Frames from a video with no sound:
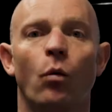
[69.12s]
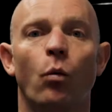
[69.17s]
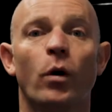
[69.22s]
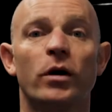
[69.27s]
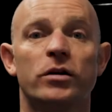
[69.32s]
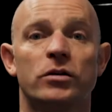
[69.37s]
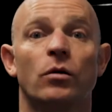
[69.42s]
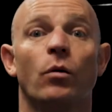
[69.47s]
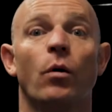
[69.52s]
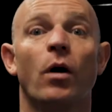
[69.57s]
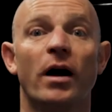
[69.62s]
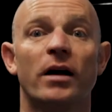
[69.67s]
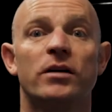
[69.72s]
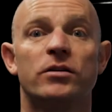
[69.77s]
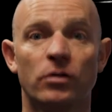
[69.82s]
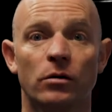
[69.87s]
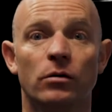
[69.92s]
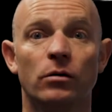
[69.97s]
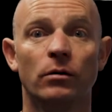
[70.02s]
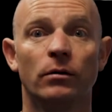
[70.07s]
What do I
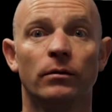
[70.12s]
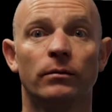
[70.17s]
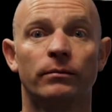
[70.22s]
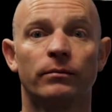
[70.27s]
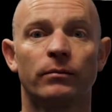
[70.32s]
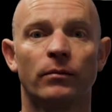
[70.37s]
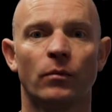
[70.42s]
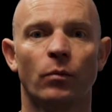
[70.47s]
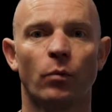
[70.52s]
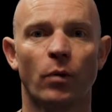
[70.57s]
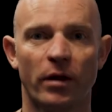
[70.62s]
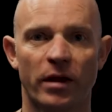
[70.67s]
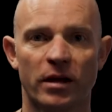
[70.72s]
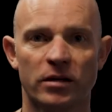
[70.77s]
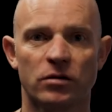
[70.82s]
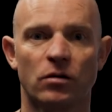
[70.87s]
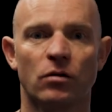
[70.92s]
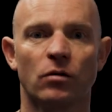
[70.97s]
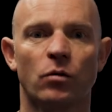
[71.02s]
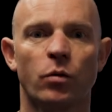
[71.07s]
do? Well,
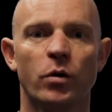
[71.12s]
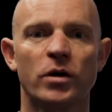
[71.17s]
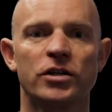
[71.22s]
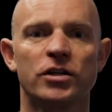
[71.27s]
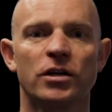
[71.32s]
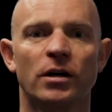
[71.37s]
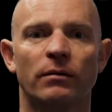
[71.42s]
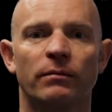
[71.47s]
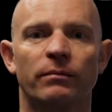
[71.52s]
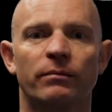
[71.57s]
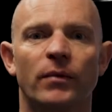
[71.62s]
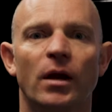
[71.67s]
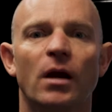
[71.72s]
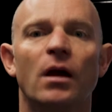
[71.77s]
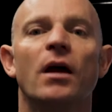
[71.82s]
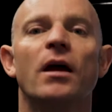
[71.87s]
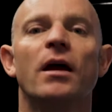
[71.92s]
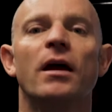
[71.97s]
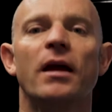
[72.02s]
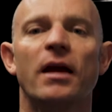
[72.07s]
that's a good question.
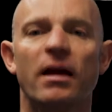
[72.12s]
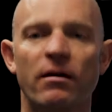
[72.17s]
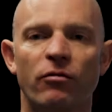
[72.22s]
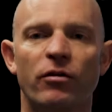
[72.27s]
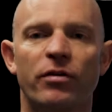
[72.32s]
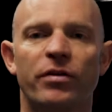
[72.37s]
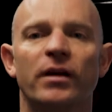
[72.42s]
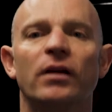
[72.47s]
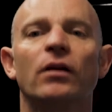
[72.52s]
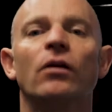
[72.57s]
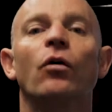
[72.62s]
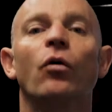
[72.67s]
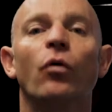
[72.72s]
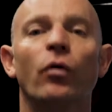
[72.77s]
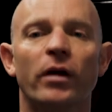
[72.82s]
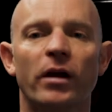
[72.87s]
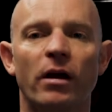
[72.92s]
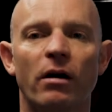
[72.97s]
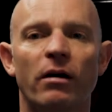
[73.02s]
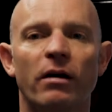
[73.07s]
Everything
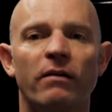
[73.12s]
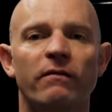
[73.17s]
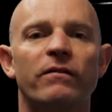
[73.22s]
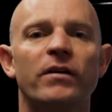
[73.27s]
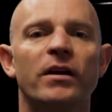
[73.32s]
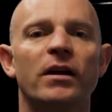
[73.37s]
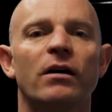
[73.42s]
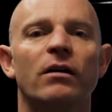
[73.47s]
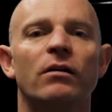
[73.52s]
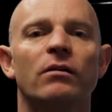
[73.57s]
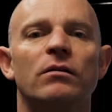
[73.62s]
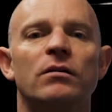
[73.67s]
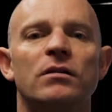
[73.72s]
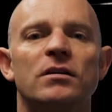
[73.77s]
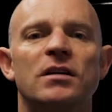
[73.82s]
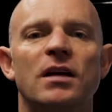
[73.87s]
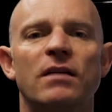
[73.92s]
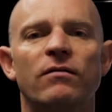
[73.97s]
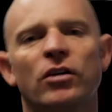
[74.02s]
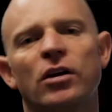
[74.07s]
audio and video
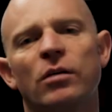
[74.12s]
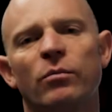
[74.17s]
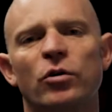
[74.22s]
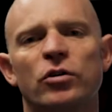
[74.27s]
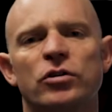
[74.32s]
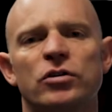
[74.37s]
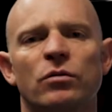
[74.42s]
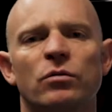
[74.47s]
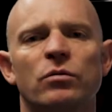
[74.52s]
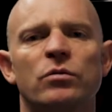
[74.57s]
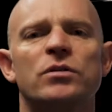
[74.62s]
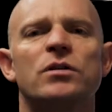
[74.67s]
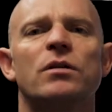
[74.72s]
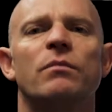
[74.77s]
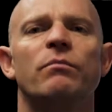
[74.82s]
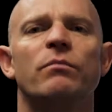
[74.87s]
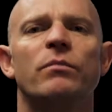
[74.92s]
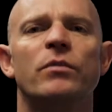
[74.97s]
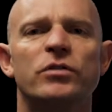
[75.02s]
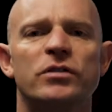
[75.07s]
TV commercials,
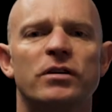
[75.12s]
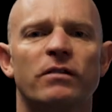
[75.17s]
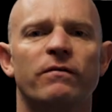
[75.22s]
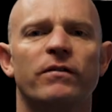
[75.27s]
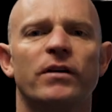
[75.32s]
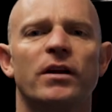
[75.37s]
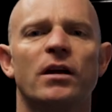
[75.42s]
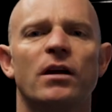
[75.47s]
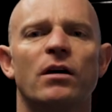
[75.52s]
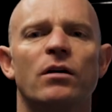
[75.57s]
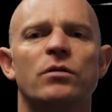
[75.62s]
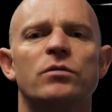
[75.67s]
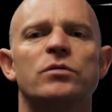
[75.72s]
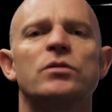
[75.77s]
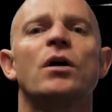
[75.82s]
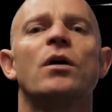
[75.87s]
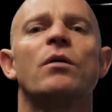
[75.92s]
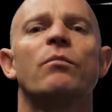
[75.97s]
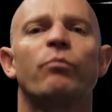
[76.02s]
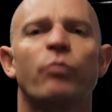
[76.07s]
music
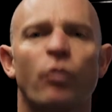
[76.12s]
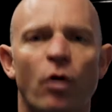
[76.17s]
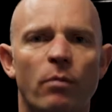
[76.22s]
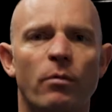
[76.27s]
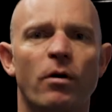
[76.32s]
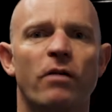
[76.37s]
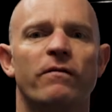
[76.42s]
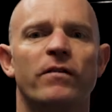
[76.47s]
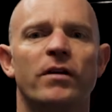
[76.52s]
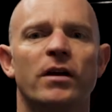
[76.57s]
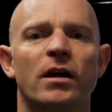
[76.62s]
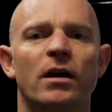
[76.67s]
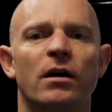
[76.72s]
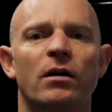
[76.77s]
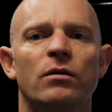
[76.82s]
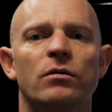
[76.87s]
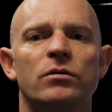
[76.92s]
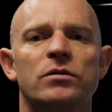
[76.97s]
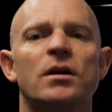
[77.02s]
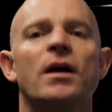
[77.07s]
videos, promo
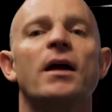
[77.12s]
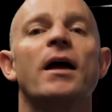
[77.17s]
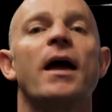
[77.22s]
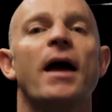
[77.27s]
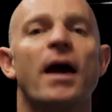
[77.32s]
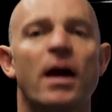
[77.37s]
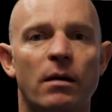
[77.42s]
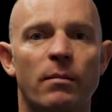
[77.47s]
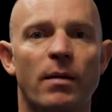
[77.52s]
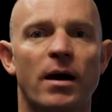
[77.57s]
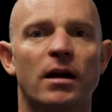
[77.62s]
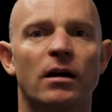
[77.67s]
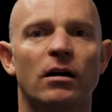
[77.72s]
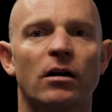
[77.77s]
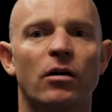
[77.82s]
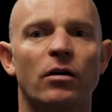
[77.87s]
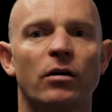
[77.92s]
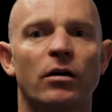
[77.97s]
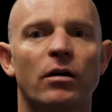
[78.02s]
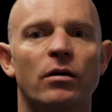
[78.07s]
videos, animated
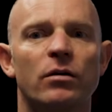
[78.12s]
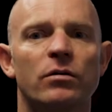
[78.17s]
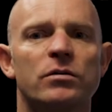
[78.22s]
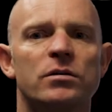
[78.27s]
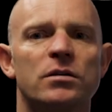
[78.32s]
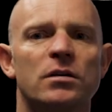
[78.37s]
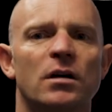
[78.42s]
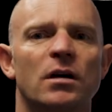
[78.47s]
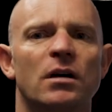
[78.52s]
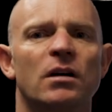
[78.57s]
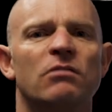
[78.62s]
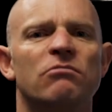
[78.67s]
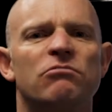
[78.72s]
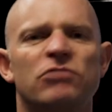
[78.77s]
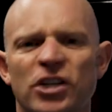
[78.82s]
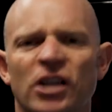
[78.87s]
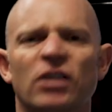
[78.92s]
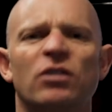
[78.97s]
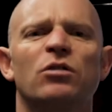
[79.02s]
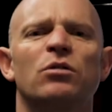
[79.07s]
logos,
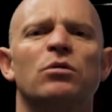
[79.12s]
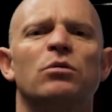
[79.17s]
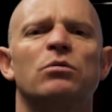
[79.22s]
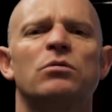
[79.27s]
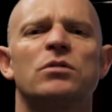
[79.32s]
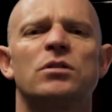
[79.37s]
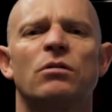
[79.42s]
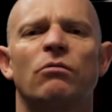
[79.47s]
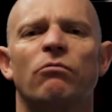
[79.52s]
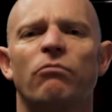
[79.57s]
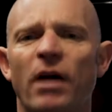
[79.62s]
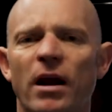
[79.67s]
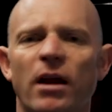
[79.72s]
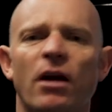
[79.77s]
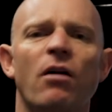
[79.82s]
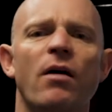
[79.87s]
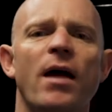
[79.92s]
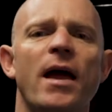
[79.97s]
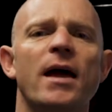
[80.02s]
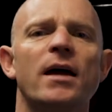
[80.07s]
jingles,
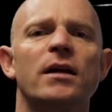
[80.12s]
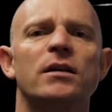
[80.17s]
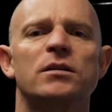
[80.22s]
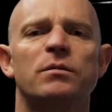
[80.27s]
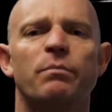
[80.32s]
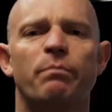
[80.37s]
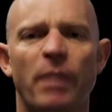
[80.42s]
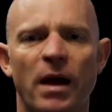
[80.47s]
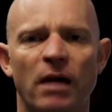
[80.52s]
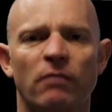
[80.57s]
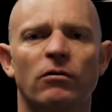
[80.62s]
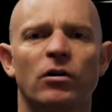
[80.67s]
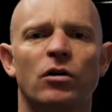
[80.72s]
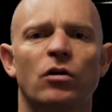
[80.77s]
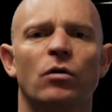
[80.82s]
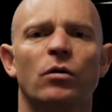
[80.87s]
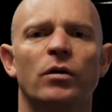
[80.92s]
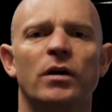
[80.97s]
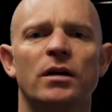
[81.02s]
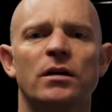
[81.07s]
radio ads, band
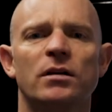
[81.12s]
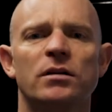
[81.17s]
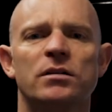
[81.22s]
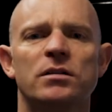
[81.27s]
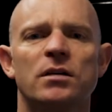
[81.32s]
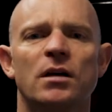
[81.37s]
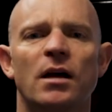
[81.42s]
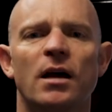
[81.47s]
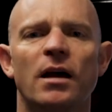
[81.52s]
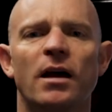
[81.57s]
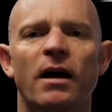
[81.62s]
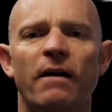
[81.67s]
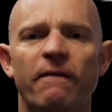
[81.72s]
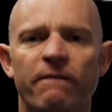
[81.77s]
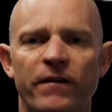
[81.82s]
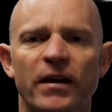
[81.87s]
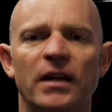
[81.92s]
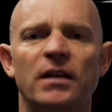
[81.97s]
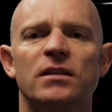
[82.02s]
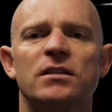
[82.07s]
recordings,
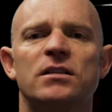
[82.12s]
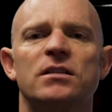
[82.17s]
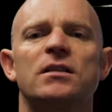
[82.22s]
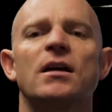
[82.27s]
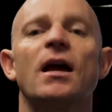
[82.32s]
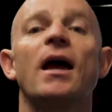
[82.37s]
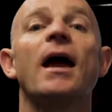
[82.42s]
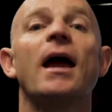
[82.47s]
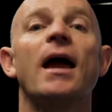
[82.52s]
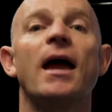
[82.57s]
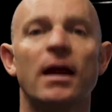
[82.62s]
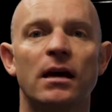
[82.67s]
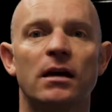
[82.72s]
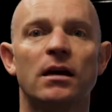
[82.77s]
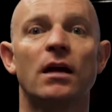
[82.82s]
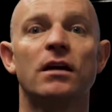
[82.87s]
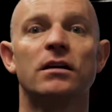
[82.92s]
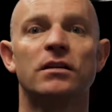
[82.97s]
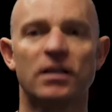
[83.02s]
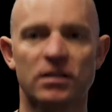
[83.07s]
events,
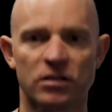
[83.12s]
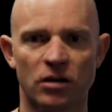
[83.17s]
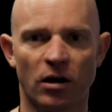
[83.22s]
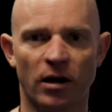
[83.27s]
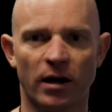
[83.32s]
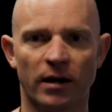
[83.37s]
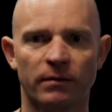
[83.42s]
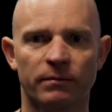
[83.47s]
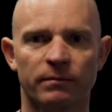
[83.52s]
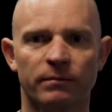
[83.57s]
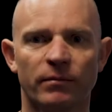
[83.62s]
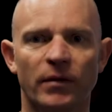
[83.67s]
and design.